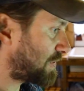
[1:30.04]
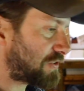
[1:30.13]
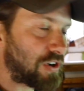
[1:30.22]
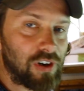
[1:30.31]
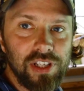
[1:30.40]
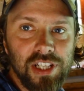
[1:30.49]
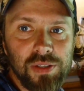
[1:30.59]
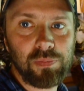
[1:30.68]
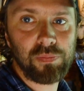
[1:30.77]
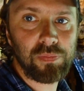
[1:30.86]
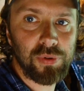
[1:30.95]
we've got these
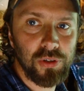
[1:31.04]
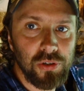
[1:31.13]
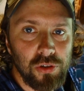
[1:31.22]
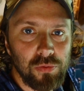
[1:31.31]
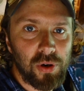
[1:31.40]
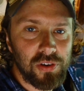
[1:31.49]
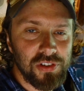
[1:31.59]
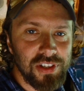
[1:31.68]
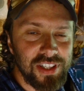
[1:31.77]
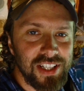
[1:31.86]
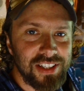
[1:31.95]
blue
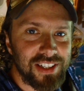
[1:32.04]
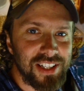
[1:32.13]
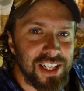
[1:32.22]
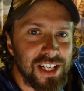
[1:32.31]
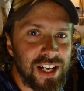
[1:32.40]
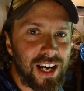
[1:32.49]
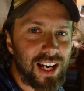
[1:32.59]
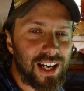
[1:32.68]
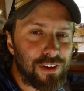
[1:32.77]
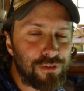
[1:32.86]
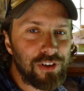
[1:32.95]
boxes. These are
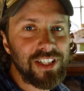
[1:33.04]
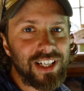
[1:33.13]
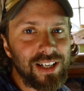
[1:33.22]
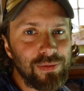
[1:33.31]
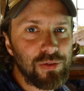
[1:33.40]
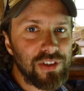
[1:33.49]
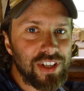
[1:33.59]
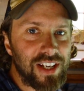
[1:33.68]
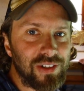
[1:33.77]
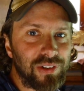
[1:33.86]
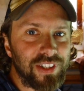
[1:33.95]
3 times
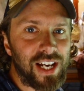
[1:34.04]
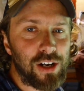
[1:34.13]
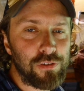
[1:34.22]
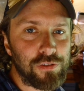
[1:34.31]
recycled now